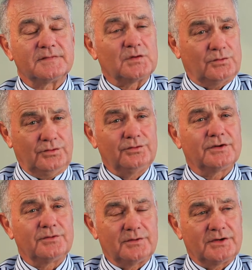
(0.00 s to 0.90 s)
who you
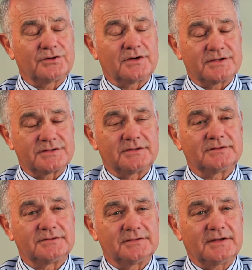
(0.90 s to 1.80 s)
can really trust
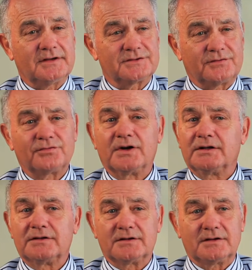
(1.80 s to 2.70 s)
as a
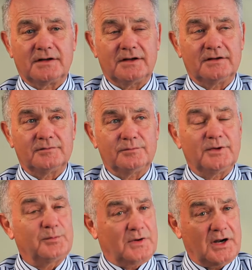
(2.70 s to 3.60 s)
friend and
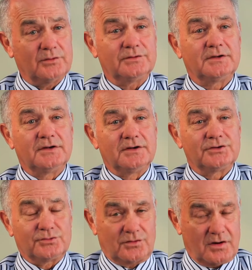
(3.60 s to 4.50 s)
be proud
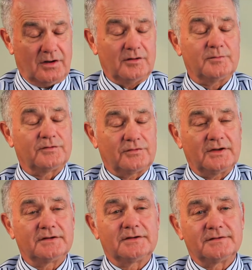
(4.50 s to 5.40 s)
to call him a
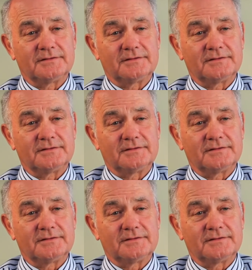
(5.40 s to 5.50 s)
friend.